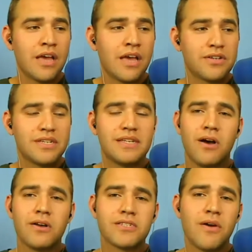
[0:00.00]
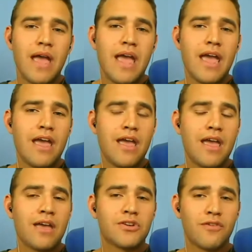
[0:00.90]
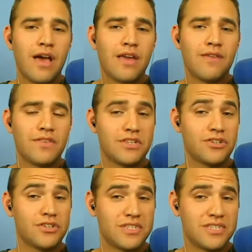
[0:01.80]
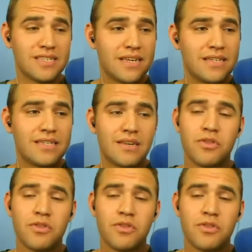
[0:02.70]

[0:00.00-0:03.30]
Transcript: Kristine's also a certified physician's assistant